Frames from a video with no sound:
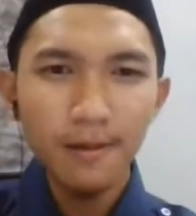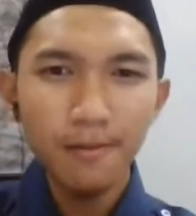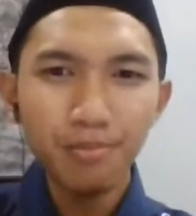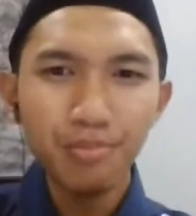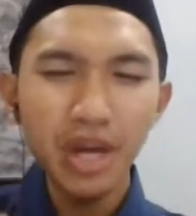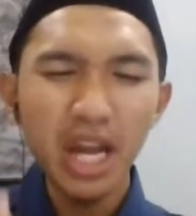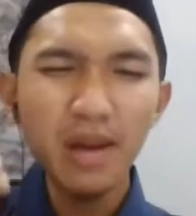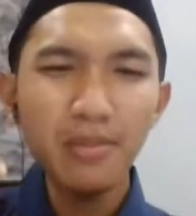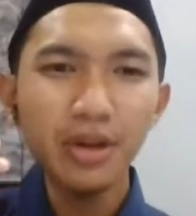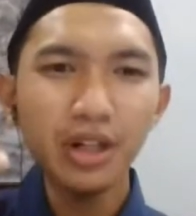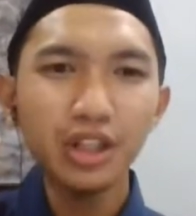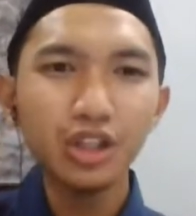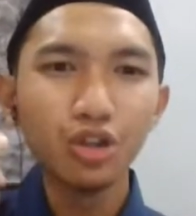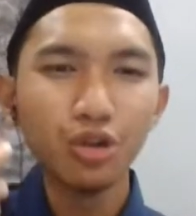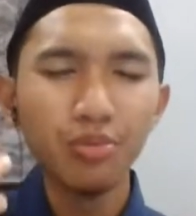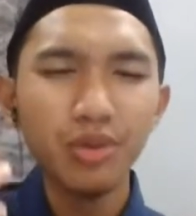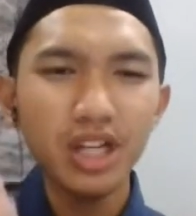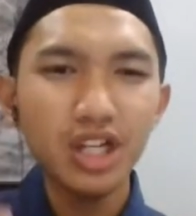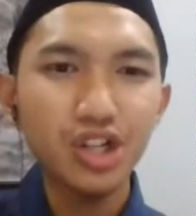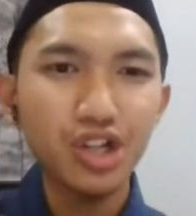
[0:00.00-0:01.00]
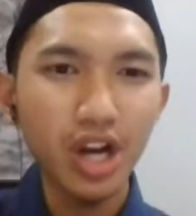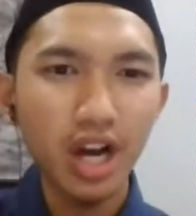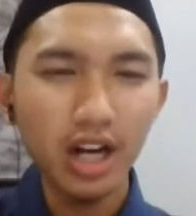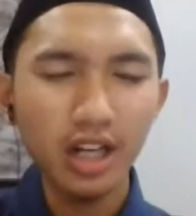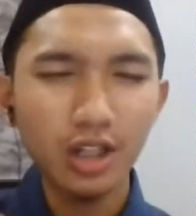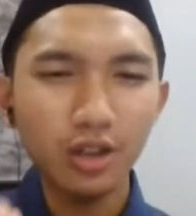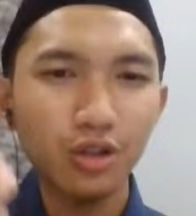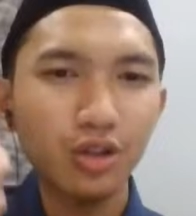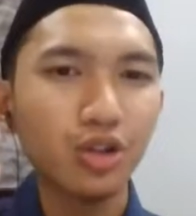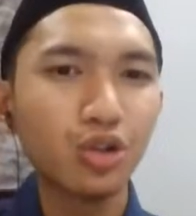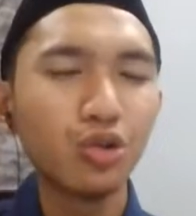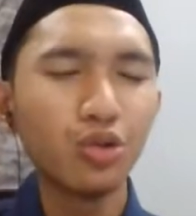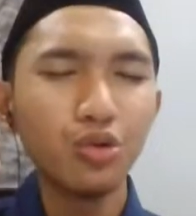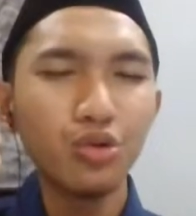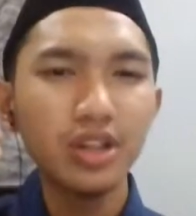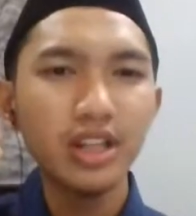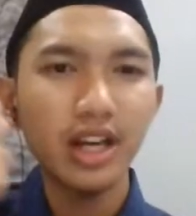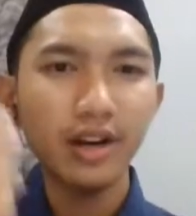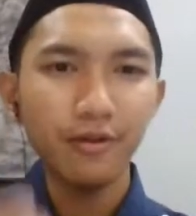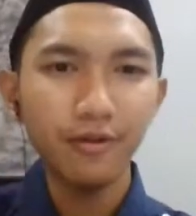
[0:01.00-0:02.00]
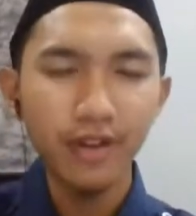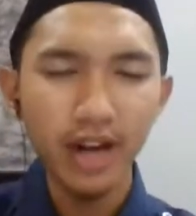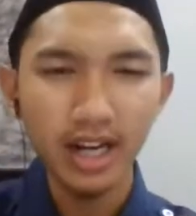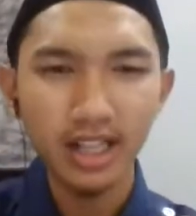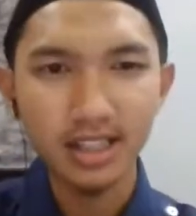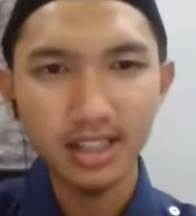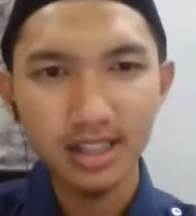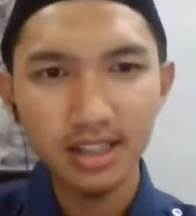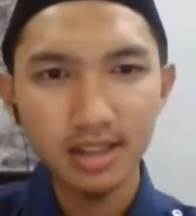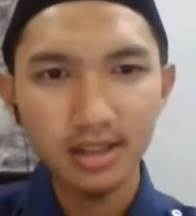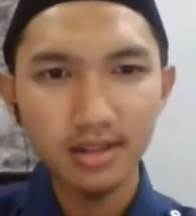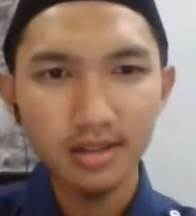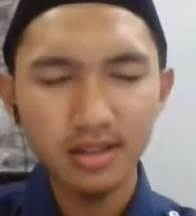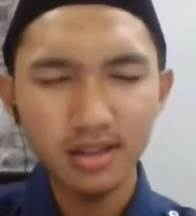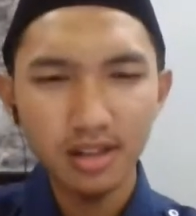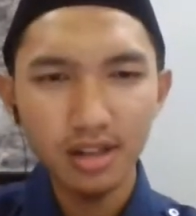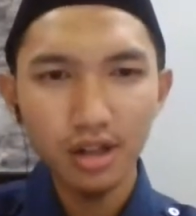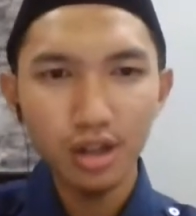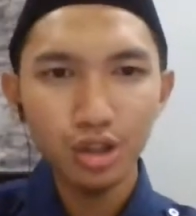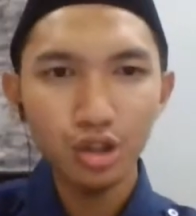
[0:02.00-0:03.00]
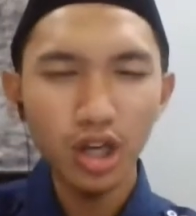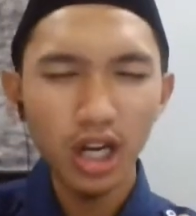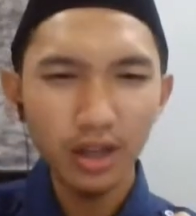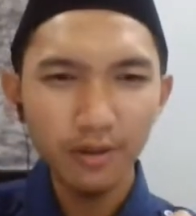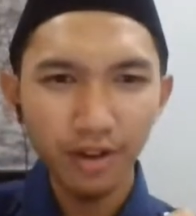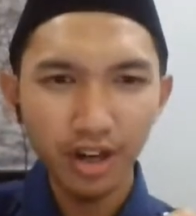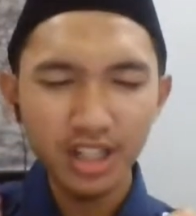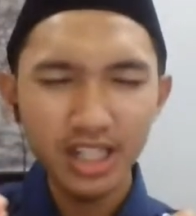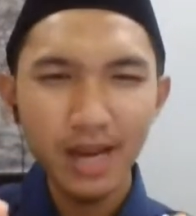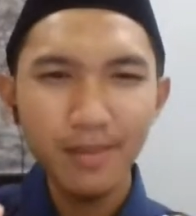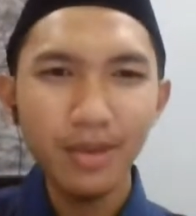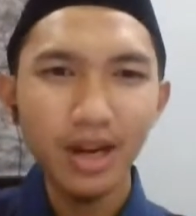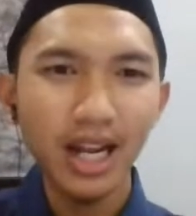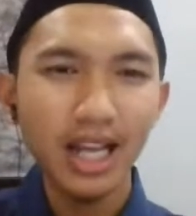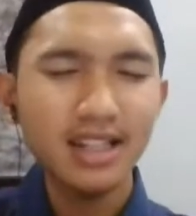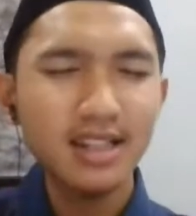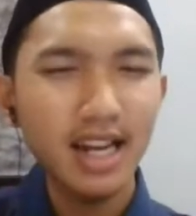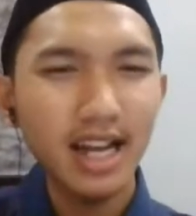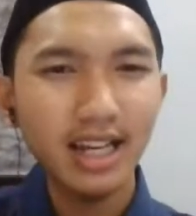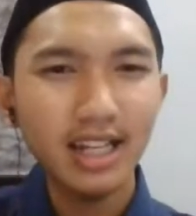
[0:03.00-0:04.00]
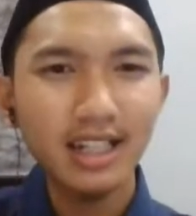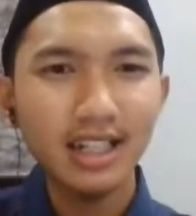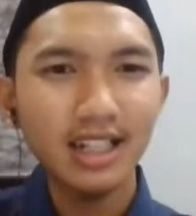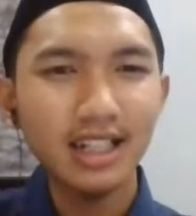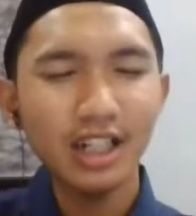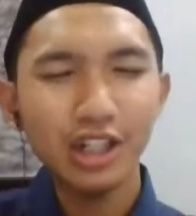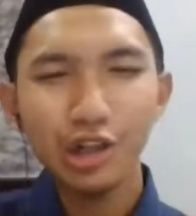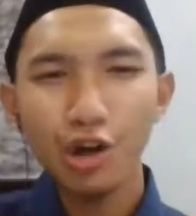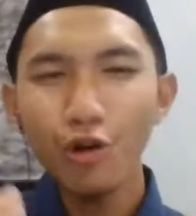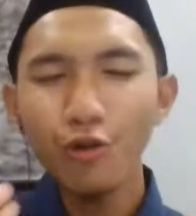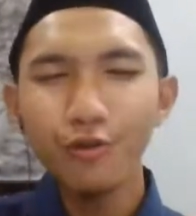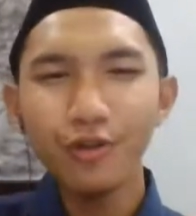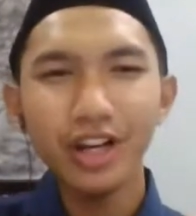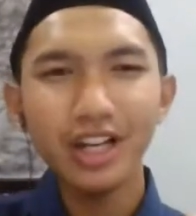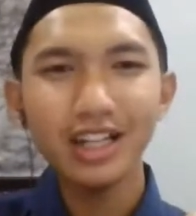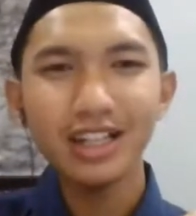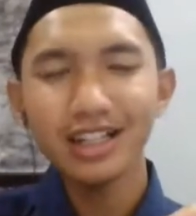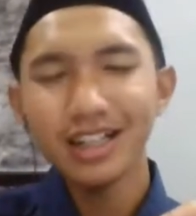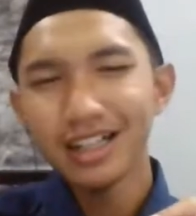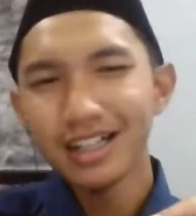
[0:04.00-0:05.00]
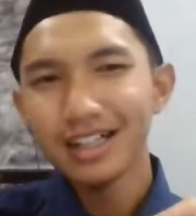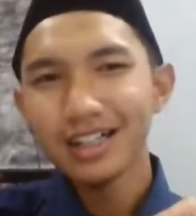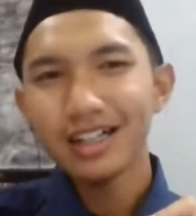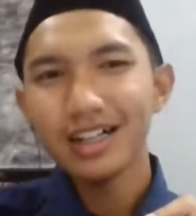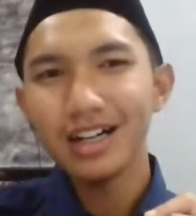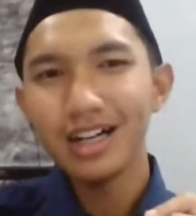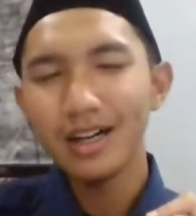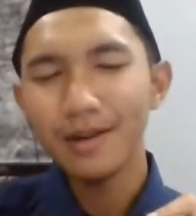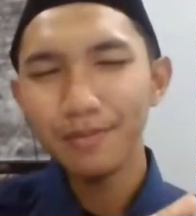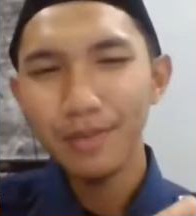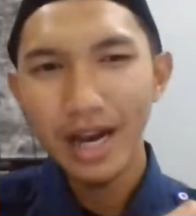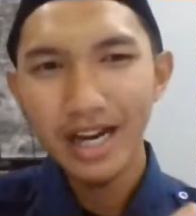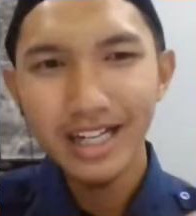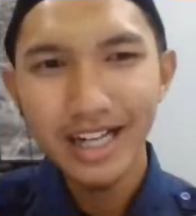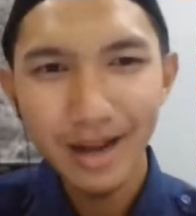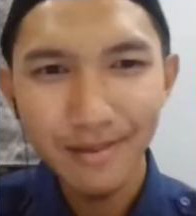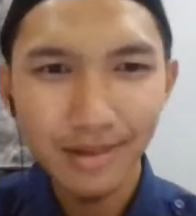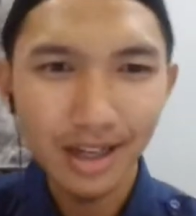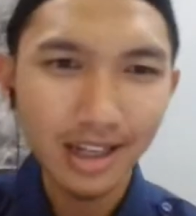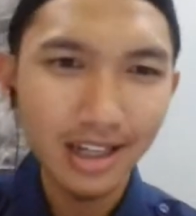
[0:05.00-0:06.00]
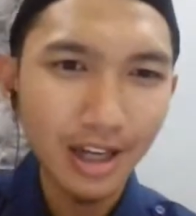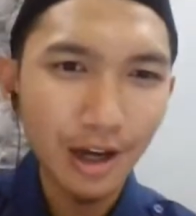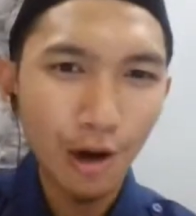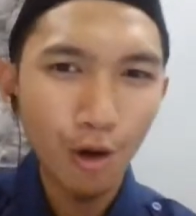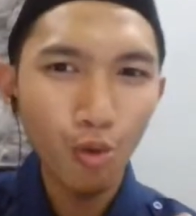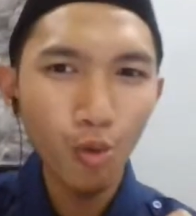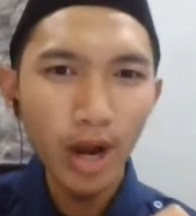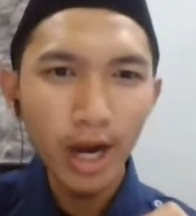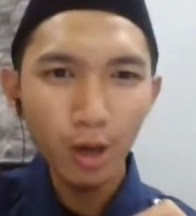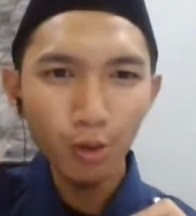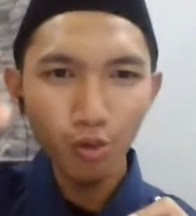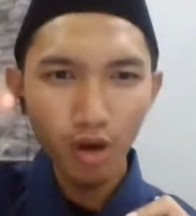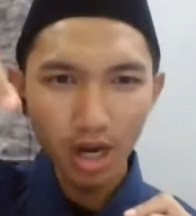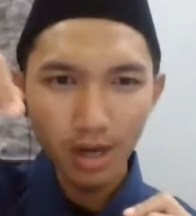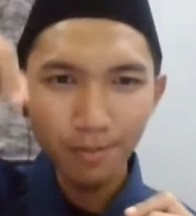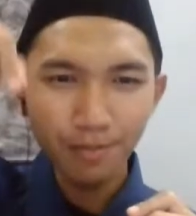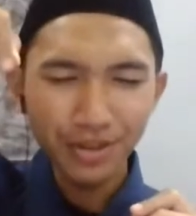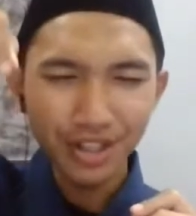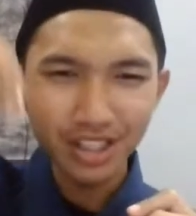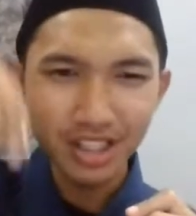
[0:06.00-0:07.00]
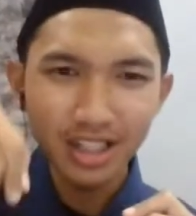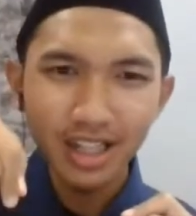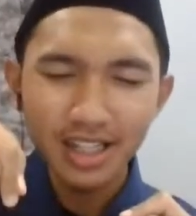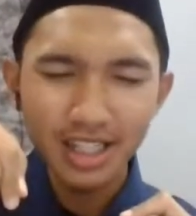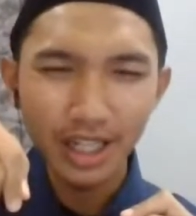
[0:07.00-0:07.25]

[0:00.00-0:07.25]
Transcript: be able to be shared to their friends. So like for example, it's like a COVID pandemic. When one person is